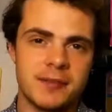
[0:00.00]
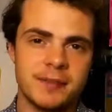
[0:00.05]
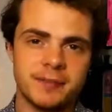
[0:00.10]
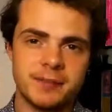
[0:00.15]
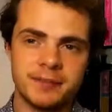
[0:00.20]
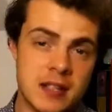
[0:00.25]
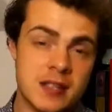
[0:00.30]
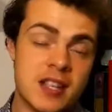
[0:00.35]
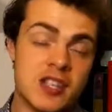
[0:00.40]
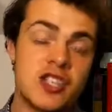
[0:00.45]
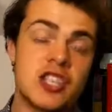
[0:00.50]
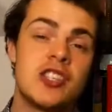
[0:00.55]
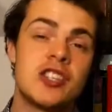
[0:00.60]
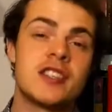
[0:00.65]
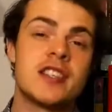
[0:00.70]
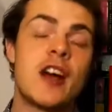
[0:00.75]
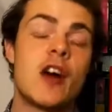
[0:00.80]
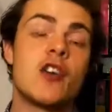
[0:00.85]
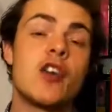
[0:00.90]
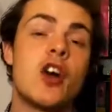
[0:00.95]
It's that she
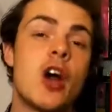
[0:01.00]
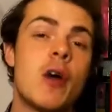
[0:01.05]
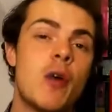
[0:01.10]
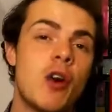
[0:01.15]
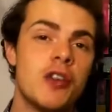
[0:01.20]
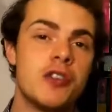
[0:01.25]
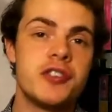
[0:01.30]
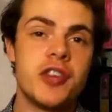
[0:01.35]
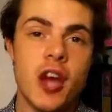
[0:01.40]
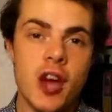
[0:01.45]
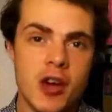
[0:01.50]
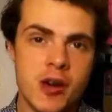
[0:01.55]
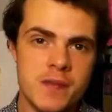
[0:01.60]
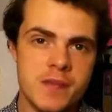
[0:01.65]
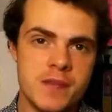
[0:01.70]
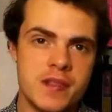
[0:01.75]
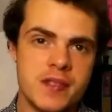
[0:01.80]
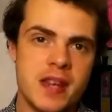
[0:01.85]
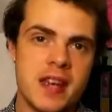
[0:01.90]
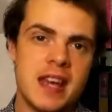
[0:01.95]
does it on her own
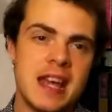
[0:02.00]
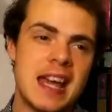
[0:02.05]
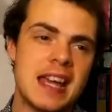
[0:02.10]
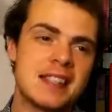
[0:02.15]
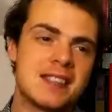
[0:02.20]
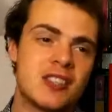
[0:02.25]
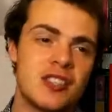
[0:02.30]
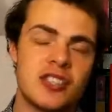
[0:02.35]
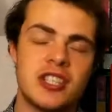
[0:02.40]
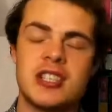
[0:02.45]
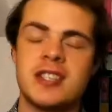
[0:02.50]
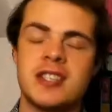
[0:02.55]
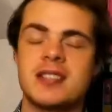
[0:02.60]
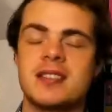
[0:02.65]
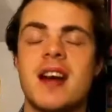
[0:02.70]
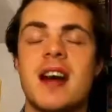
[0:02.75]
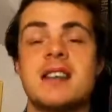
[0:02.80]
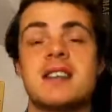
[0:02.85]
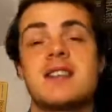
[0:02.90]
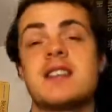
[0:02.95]
terms. It's that she
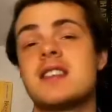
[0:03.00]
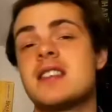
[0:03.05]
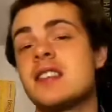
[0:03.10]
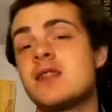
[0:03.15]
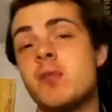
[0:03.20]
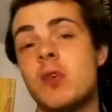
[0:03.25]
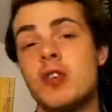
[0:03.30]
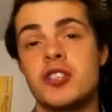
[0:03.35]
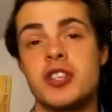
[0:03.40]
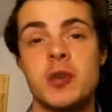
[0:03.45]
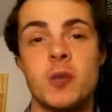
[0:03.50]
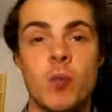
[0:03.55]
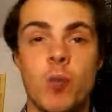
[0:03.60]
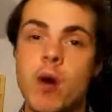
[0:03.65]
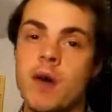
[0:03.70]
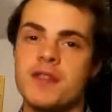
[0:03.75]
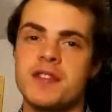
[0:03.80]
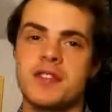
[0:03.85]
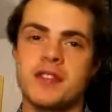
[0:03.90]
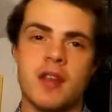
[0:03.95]
decides that this is what she
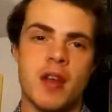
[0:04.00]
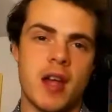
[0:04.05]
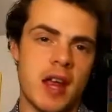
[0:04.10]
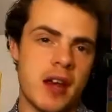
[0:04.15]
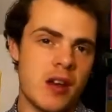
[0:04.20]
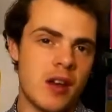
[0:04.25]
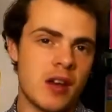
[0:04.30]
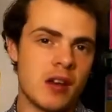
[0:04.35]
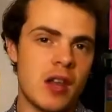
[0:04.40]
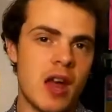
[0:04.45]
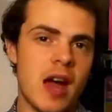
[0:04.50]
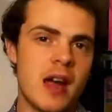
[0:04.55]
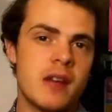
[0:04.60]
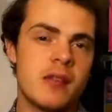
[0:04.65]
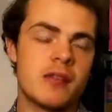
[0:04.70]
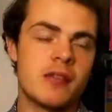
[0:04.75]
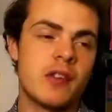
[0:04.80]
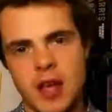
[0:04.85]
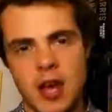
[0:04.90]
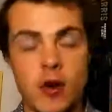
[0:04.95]
wants in her life.
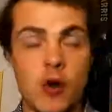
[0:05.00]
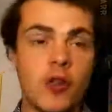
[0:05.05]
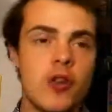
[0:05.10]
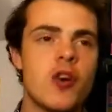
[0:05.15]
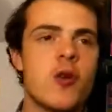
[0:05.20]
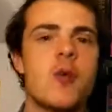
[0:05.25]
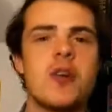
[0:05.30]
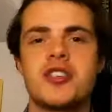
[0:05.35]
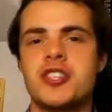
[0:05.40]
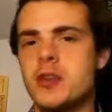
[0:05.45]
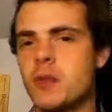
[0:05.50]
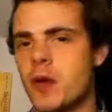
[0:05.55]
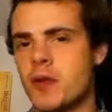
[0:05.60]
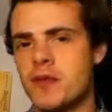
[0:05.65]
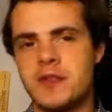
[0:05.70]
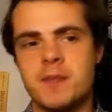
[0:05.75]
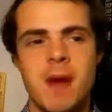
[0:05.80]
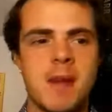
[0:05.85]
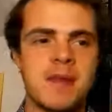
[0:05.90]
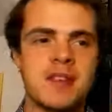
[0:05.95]
And although what she
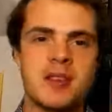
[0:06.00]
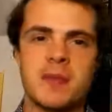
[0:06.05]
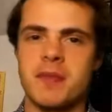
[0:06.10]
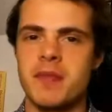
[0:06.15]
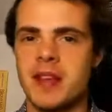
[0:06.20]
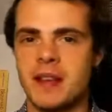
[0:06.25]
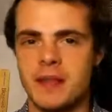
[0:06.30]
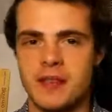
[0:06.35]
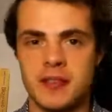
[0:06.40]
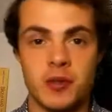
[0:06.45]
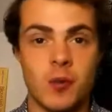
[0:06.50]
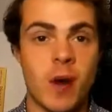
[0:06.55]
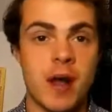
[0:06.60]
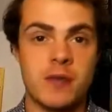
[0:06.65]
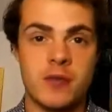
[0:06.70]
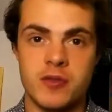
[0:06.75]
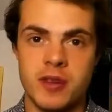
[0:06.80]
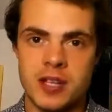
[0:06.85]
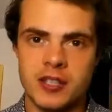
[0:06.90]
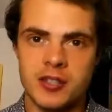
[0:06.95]
wants might be something that's quite
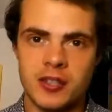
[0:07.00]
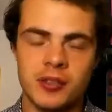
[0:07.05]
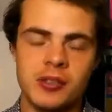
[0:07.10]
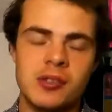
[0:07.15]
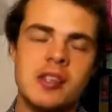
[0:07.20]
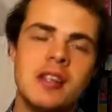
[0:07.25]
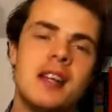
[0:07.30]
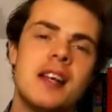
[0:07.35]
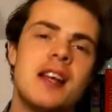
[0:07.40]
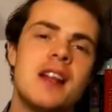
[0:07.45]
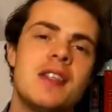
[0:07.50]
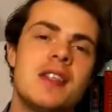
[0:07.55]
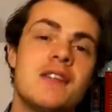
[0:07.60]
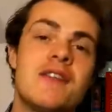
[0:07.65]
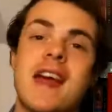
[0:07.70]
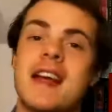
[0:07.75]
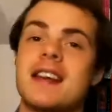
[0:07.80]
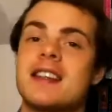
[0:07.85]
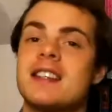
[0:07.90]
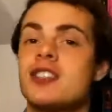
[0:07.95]
traditional, the
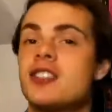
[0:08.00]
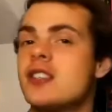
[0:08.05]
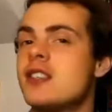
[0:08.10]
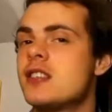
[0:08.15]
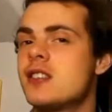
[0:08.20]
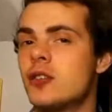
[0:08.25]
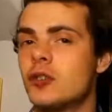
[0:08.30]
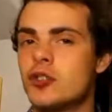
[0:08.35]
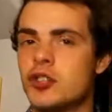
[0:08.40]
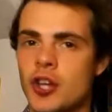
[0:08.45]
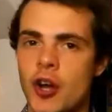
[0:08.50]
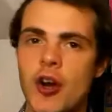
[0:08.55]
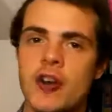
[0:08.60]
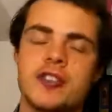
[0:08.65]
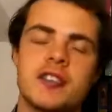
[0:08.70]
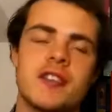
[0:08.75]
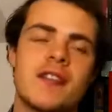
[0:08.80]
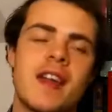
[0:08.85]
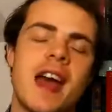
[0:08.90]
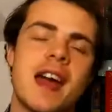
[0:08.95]
fact is she's still
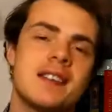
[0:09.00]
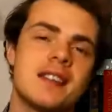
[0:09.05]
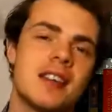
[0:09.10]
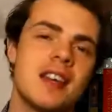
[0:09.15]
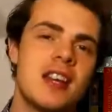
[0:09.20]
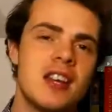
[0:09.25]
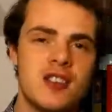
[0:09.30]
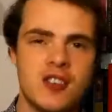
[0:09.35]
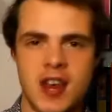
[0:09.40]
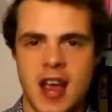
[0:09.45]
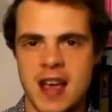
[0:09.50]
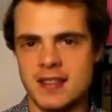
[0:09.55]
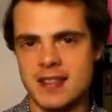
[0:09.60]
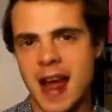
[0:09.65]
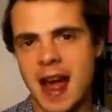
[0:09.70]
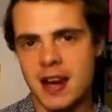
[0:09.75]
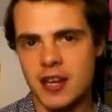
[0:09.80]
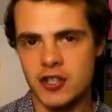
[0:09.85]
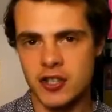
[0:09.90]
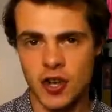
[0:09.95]
chosen that. She hasn't
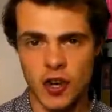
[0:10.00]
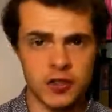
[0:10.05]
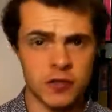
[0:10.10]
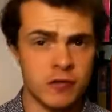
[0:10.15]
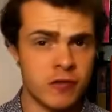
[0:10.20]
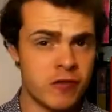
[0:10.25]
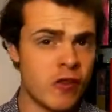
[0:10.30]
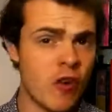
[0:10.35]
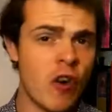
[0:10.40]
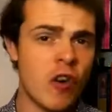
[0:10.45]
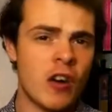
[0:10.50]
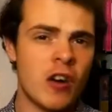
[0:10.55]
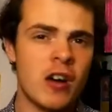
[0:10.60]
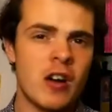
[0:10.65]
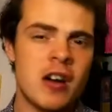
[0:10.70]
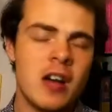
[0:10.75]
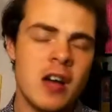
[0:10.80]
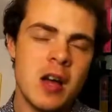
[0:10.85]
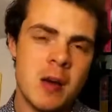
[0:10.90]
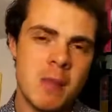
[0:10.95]
had it chosen for her
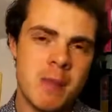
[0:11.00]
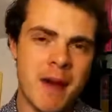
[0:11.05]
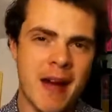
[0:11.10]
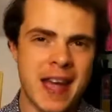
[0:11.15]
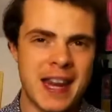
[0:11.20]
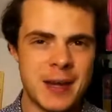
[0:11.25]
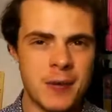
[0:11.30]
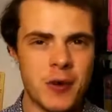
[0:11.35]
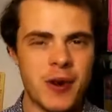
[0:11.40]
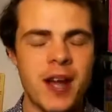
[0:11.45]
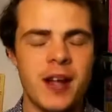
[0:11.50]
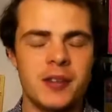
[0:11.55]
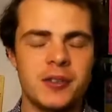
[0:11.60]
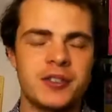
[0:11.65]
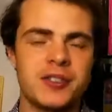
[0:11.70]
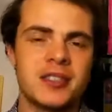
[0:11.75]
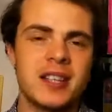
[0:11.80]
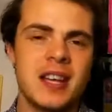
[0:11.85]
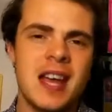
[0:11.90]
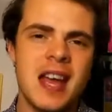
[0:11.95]
by anyone
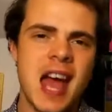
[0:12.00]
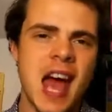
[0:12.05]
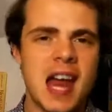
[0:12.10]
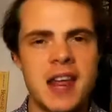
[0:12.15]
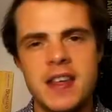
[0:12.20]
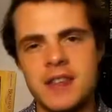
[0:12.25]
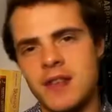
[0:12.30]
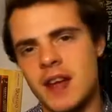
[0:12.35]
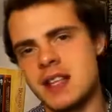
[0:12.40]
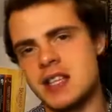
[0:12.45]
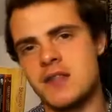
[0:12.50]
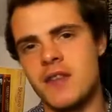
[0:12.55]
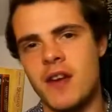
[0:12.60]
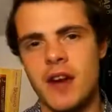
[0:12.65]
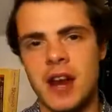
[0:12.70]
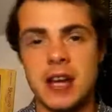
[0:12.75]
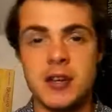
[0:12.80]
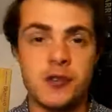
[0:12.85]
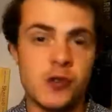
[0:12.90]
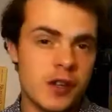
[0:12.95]
else. And I think that's a
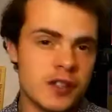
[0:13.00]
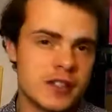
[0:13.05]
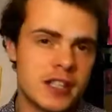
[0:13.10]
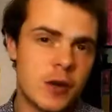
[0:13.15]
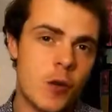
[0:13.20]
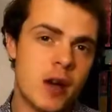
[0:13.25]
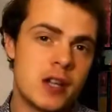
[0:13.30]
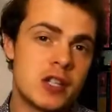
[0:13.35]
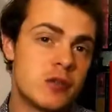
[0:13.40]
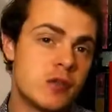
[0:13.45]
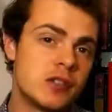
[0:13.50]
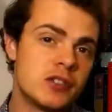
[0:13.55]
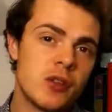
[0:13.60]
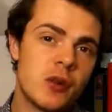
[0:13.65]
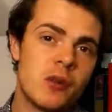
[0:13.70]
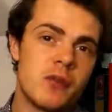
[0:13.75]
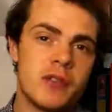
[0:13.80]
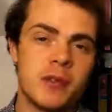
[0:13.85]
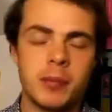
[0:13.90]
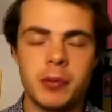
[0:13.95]
very interesting way to
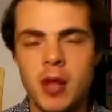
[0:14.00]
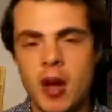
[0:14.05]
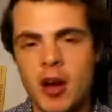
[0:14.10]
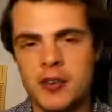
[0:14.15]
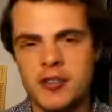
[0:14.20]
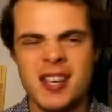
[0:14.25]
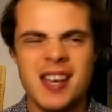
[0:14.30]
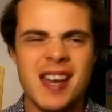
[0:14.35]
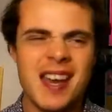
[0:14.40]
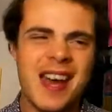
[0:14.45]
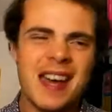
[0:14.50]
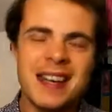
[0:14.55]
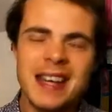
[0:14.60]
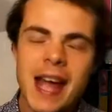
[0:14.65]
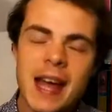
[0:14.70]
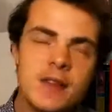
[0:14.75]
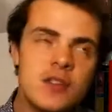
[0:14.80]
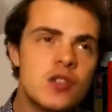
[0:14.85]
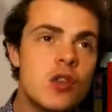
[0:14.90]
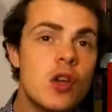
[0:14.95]
resolve the plot. And
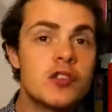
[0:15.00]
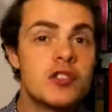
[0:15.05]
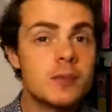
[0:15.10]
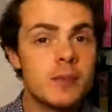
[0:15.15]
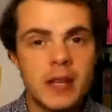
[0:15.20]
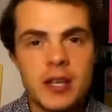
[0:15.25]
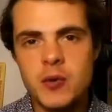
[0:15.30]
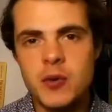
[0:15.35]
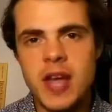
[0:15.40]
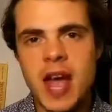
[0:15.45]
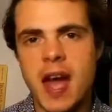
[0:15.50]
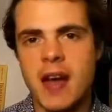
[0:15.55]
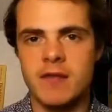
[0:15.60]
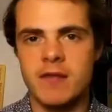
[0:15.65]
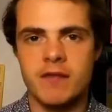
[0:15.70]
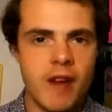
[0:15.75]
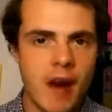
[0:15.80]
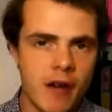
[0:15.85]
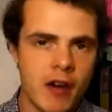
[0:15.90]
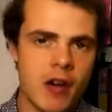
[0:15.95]
again, not something you get
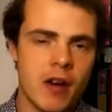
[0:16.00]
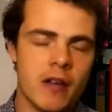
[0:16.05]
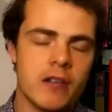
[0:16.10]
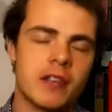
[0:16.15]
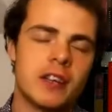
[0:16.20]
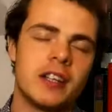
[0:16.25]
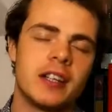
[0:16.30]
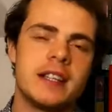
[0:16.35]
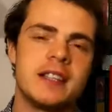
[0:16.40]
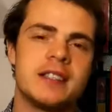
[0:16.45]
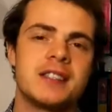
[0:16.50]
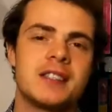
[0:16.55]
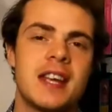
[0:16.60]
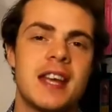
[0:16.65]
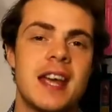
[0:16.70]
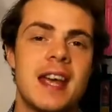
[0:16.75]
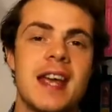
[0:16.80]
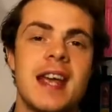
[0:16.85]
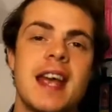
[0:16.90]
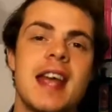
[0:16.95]
very often, at least,
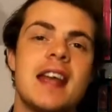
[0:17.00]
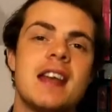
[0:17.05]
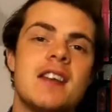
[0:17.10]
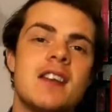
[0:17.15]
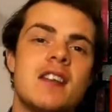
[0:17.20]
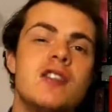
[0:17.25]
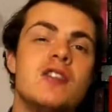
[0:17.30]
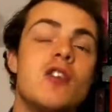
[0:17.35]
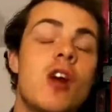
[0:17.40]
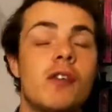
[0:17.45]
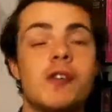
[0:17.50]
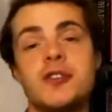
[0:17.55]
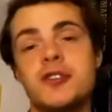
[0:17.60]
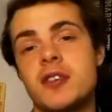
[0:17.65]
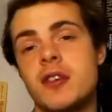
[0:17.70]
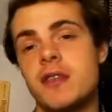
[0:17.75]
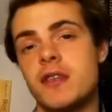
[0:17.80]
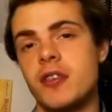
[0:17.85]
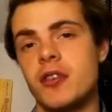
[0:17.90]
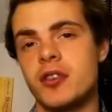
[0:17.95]
in novels
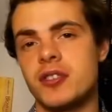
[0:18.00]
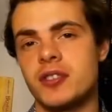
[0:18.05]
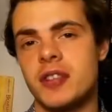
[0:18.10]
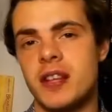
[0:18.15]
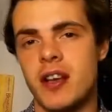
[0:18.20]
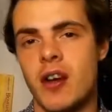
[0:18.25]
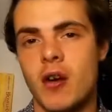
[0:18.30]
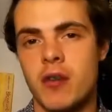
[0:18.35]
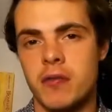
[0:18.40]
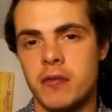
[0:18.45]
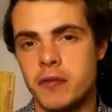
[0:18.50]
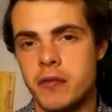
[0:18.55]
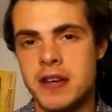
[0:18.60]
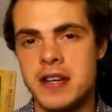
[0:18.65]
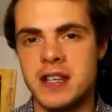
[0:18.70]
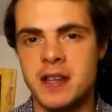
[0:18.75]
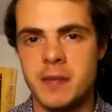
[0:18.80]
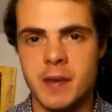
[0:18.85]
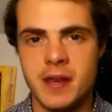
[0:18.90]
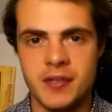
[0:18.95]
that are focusing on
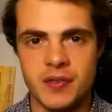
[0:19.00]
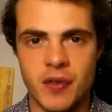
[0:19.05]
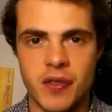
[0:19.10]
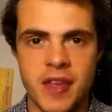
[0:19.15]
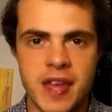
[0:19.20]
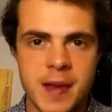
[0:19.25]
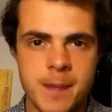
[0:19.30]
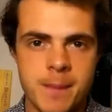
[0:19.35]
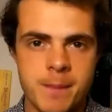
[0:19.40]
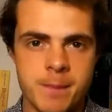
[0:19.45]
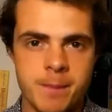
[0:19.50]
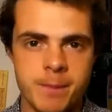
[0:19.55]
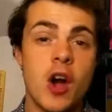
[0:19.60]
freedom as a theme.